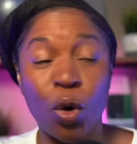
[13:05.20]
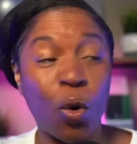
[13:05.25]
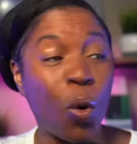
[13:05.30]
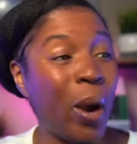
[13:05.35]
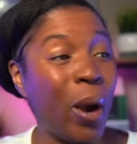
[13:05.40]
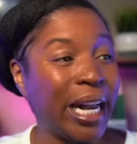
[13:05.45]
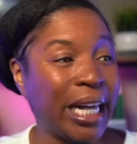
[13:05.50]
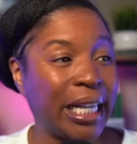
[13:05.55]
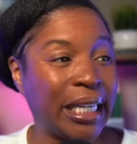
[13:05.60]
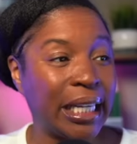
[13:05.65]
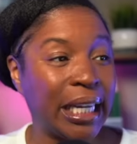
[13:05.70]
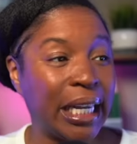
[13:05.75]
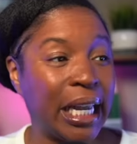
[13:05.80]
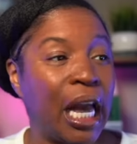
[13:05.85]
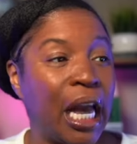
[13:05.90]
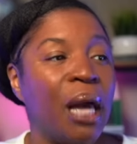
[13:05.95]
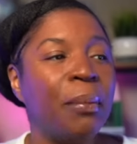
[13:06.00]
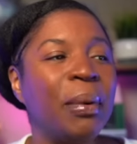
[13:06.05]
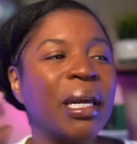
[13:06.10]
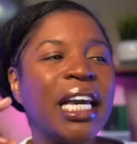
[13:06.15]
quickly
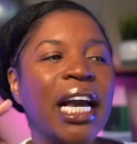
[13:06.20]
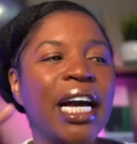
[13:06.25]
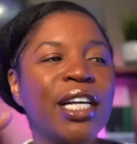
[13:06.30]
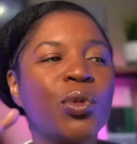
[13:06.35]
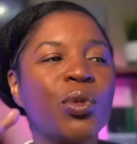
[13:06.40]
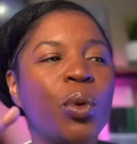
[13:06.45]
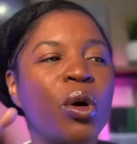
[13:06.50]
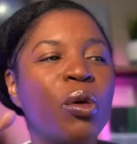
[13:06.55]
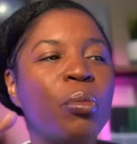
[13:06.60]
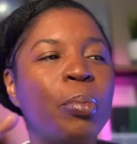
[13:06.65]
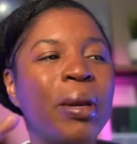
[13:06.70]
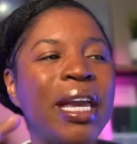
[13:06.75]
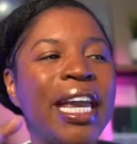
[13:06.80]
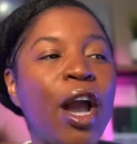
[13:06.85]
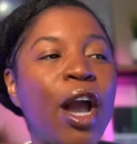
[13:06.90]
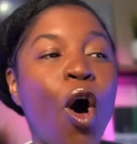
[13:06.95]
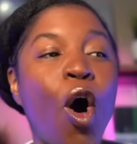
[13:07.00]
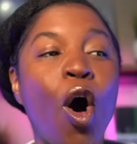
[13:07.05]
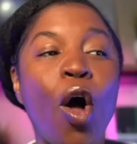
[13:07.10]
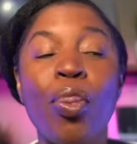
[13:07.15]
because we'll
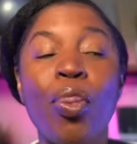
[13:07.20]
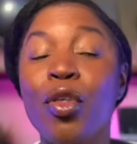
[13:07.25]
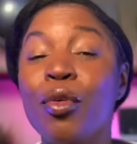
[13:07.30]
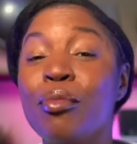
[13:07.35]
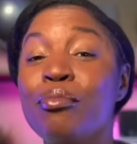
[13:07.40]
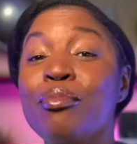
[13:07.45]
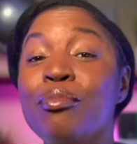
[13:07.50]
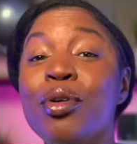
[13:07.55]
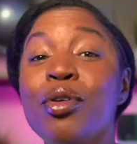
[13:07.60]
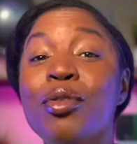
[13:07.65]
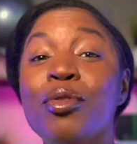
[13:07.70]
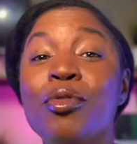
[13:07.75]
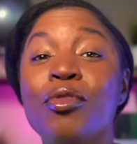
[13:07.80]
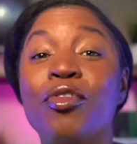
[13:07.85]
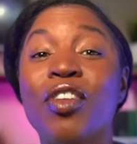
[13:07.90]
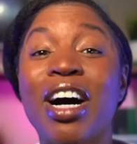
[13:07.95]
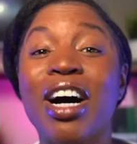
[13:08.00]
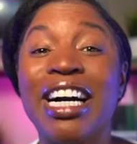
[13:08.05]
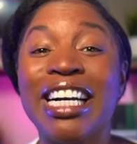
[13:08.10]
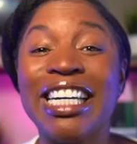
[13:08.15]
be on the
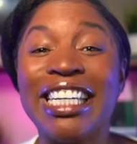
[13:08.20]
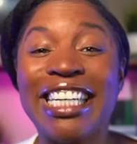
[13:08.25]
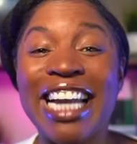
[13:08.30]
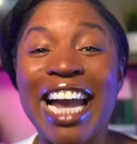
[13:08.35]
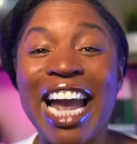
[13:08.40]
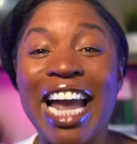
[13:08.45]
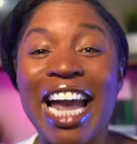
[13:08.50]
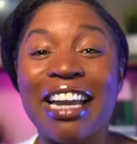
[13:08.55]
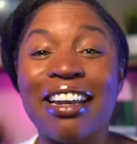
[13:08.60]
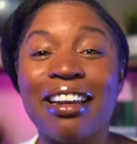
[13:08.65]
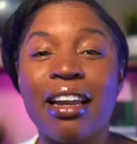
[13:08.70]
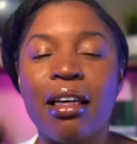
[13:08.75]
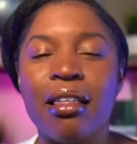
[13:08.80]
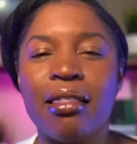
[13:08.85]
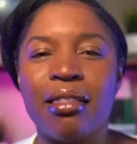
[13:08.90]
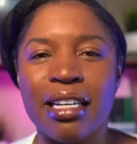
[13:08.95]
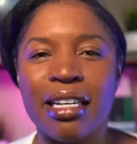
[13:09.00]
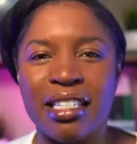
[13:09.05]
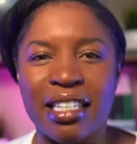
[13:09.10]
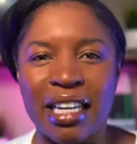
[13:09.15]
move again
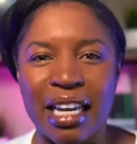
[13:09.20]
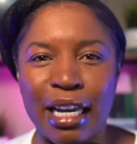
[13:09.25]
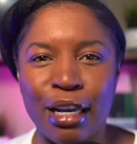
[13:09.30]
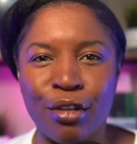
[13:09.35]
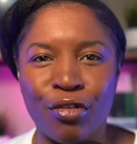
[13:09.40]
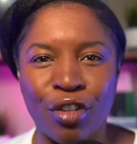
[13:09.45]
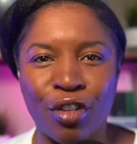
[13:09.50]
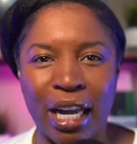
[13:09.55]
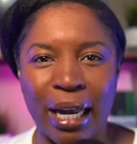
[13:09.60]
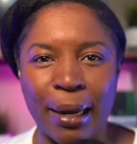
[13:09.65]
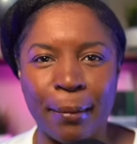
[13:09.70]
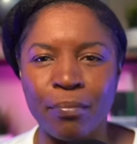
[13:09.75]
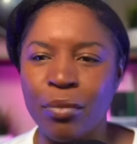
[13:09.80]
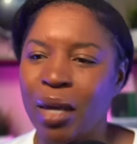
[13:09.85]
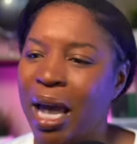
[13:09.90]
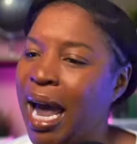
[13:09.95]
this evening.